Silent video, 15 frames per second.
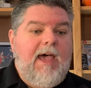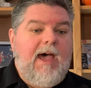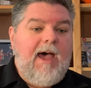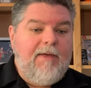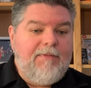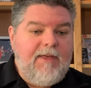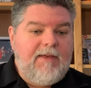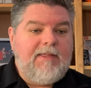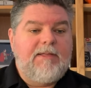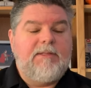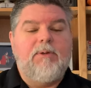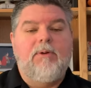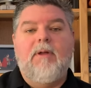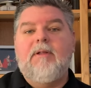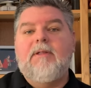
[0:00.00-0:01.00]
I think that's
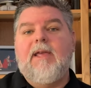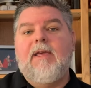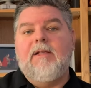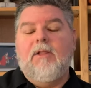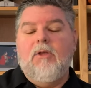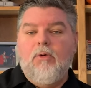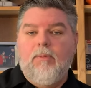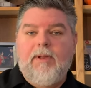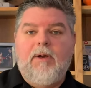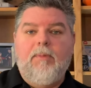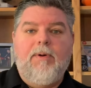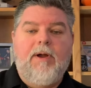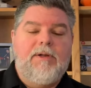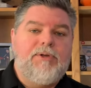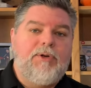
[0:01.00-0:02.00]
going to take a little bit of
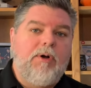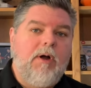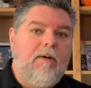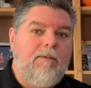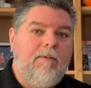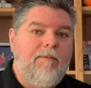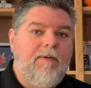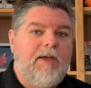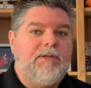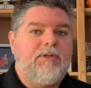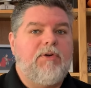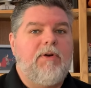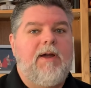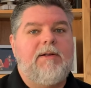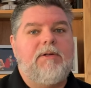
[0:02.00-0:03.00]
pressure off of us
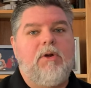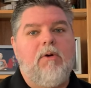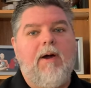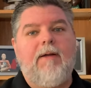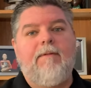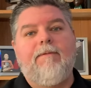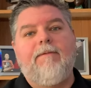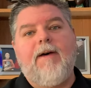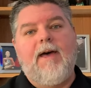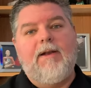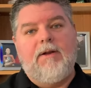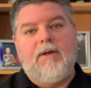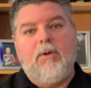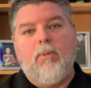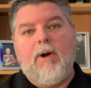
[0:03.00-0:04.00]
trying to go out and
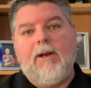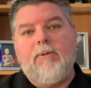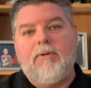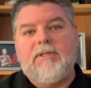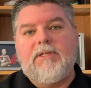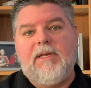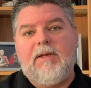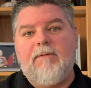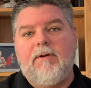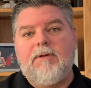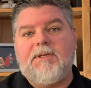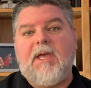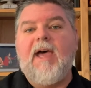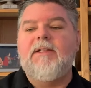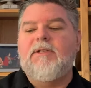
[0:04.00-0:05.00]
find other wide
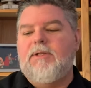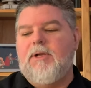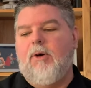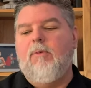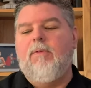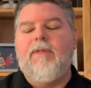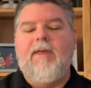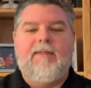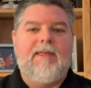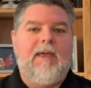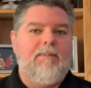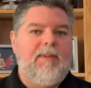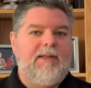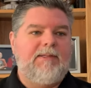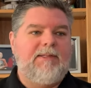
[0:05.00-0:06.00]
receivers. I don't think
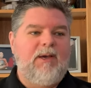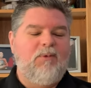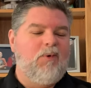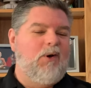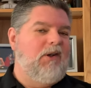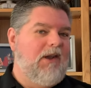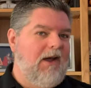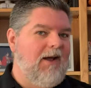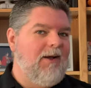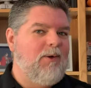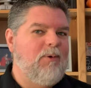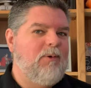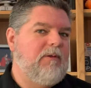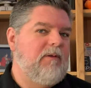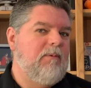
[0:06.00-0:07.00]
that means that we're not
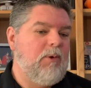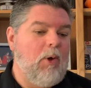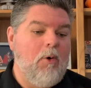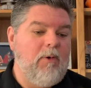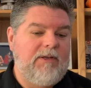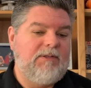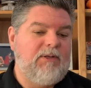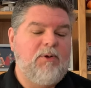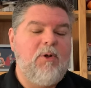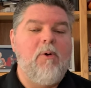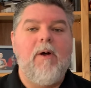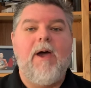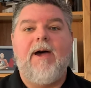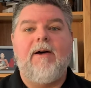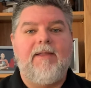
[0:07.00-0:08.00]
going to
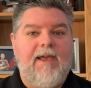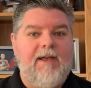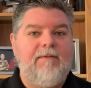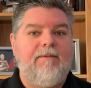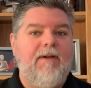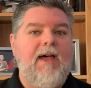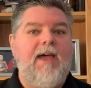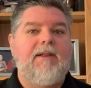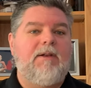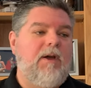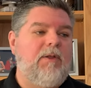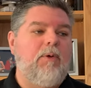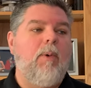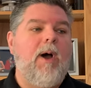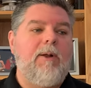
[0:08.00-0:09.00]
go out and find
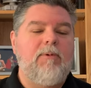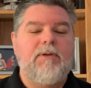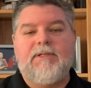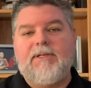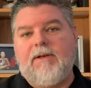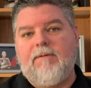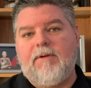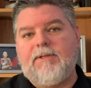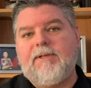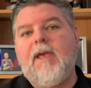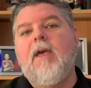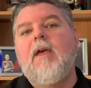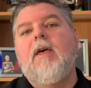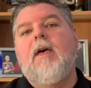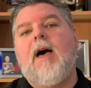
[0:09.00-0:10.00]
other wide receivers.
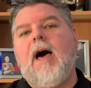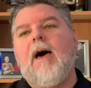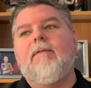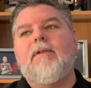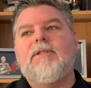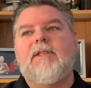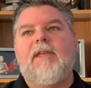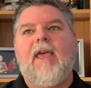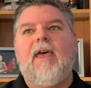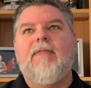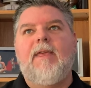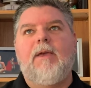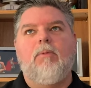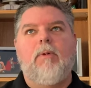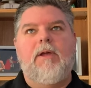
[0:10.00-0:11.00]
Obviously, I
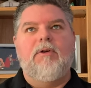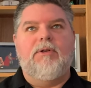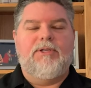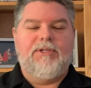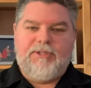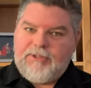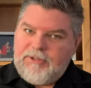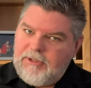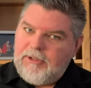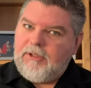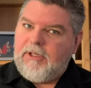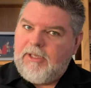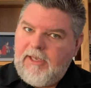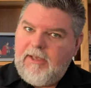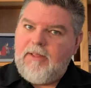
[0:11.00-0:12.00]
think we are
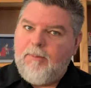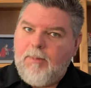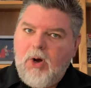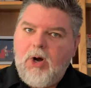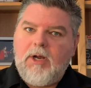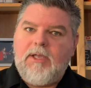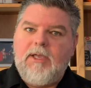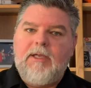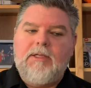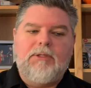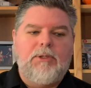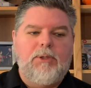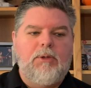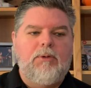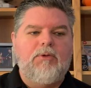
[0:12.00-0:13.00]
still in the market
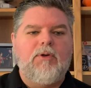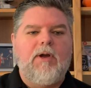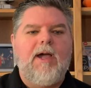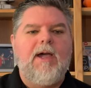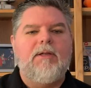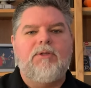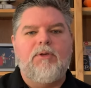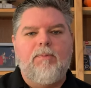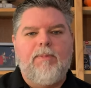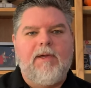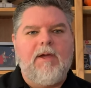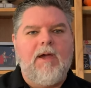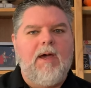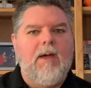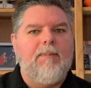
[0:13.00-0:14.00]
to try to
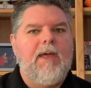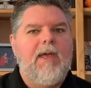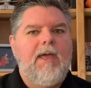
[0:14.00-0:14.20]
pick up